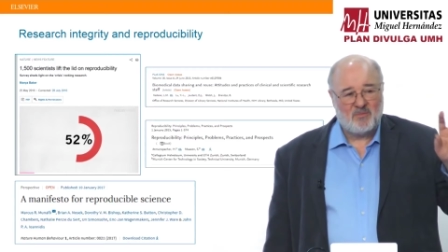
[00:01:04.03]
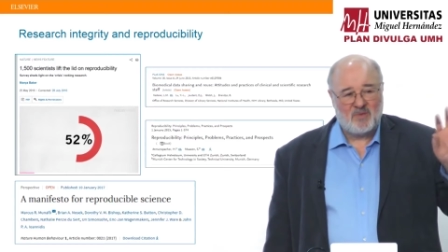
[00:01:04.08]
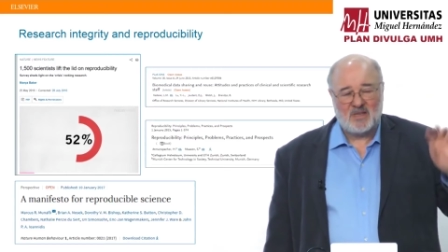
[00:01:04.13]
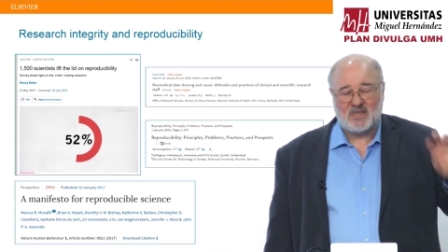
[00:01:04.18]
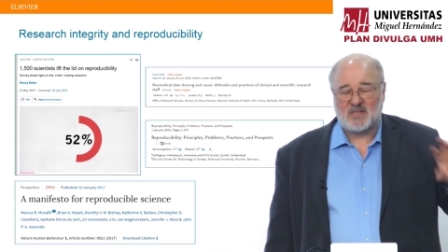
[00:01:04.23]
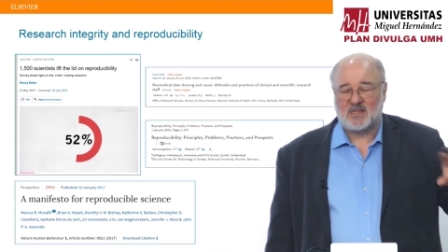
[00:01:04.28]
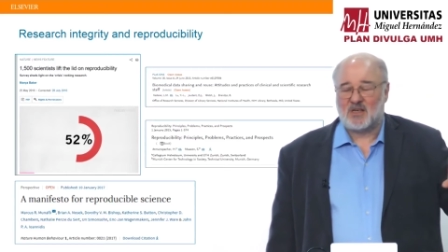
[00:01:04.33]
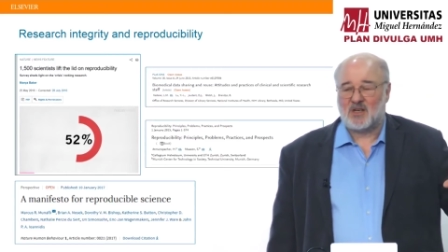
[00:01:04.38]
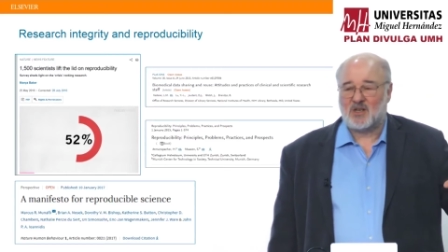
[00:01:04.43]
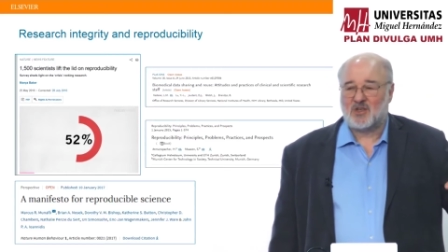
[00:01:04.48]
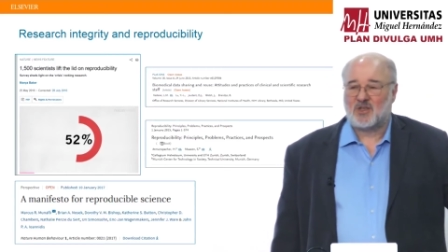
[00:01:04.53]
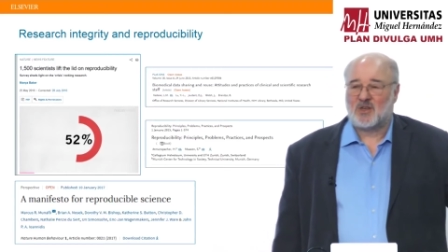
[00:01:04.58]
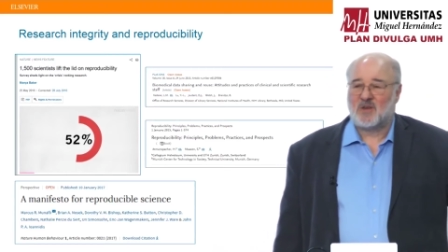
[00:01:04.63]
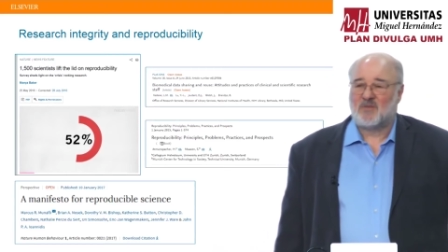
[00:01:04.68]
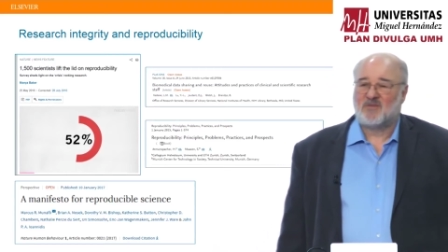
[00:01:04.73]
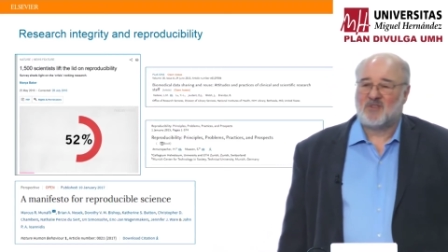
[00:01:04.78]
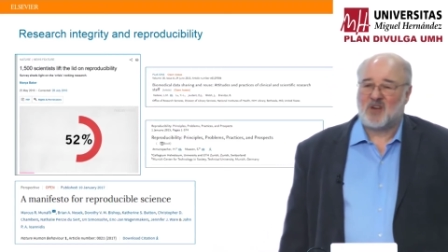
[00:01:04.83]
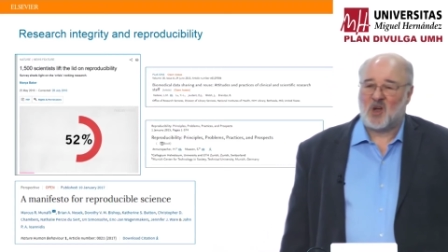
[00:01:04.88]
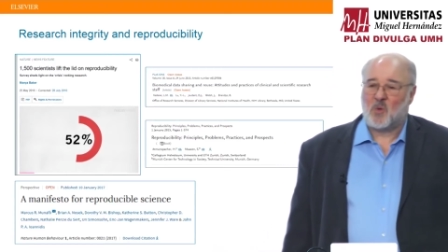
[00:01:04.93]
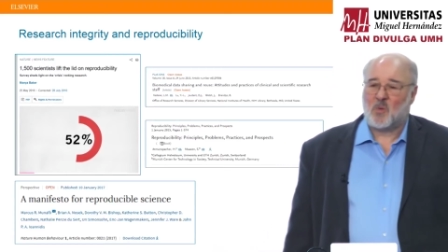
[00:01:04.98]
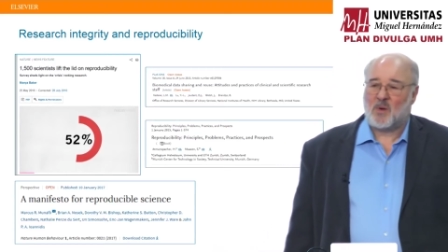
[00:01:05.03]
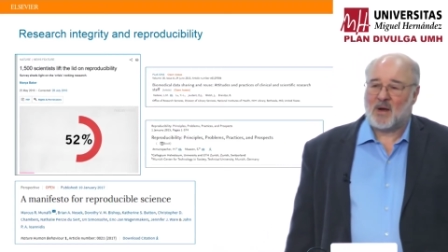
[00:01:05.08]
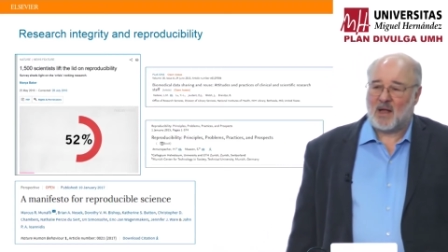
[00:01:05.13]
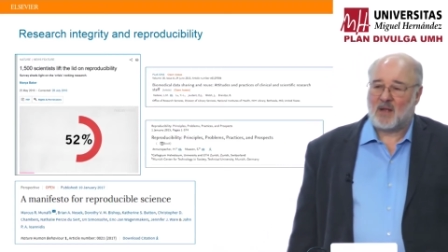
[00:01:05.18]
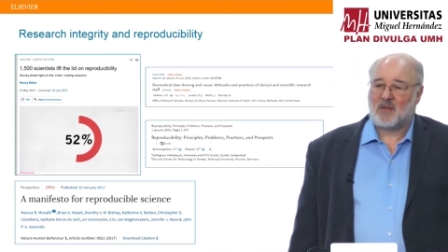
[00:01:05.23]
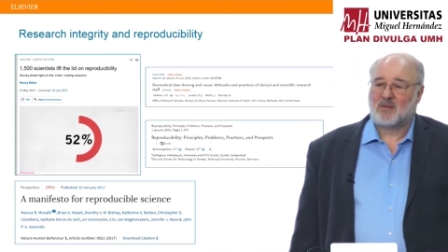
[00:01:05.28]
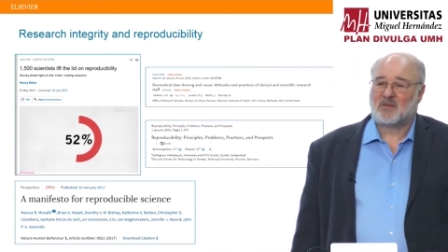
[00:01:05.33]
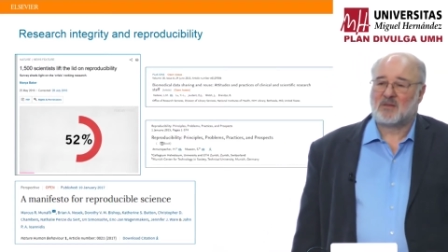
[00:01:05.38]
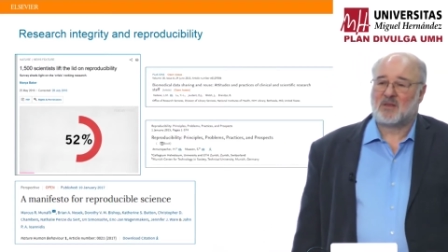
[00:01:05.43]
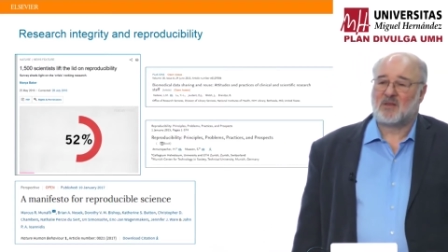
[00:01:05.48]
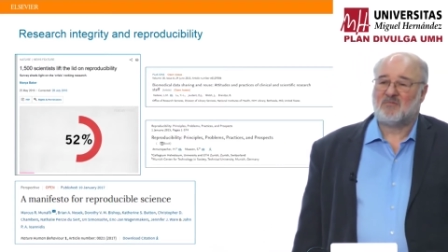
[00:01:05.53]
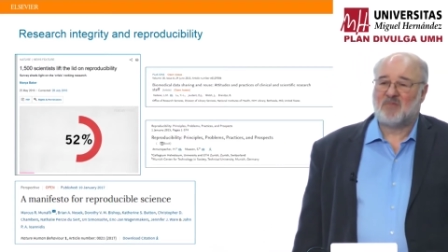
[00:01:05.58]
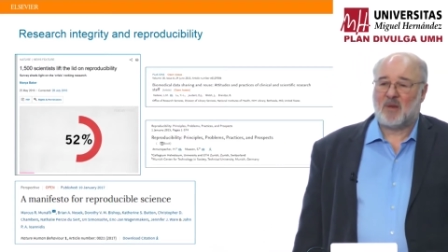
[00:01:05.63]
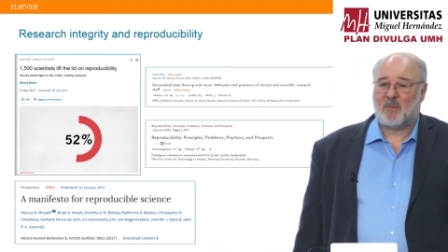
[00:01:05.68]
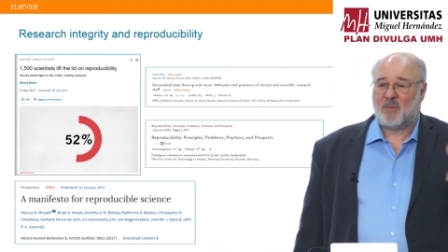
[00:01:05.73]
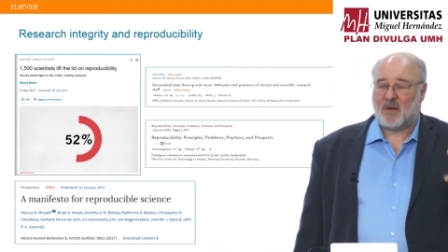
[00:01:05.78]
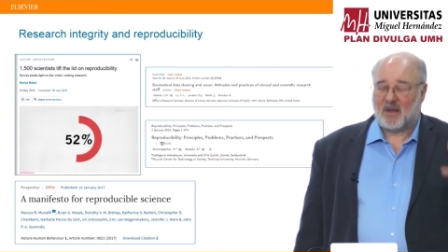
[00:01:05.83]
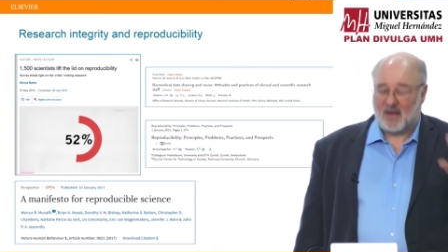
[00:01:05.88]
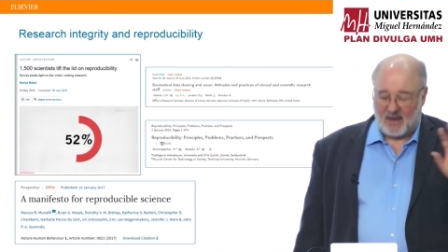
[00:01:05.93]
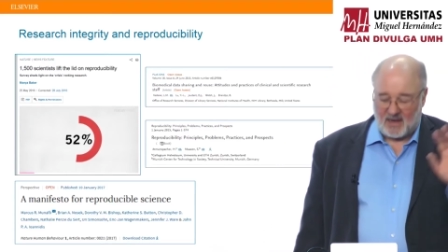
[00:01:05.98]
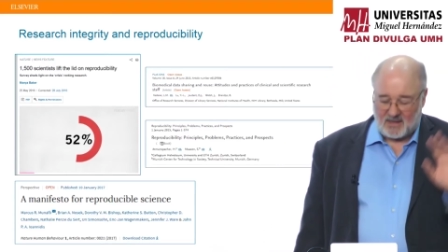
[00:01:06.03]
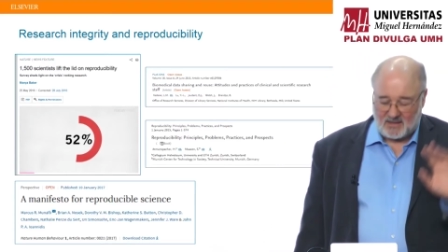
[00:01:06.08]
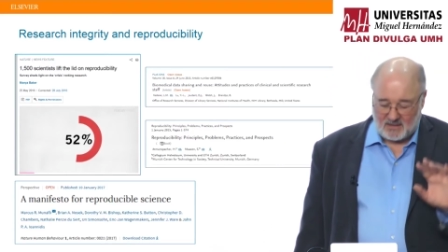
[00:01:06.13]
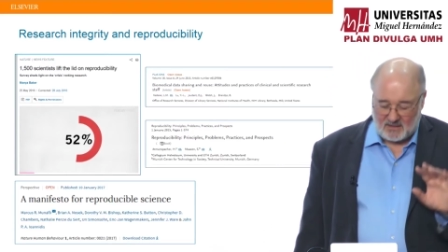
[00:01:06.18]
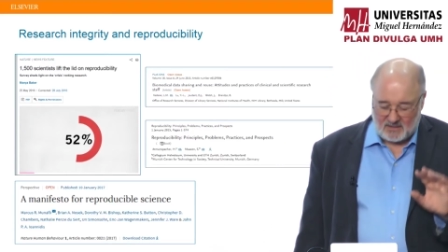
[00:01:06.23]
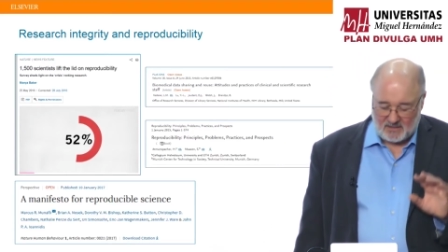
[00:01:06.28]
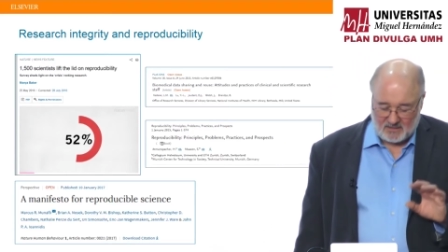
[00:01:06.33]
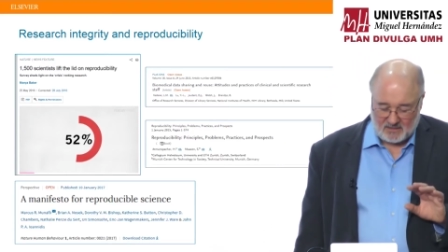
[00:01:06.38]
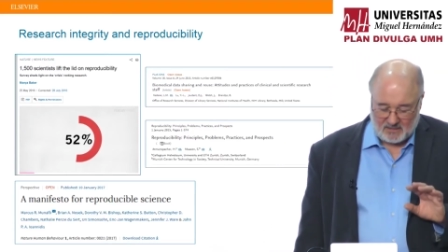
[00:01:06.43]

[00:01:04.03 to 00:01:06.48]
research if no one else can replicate it.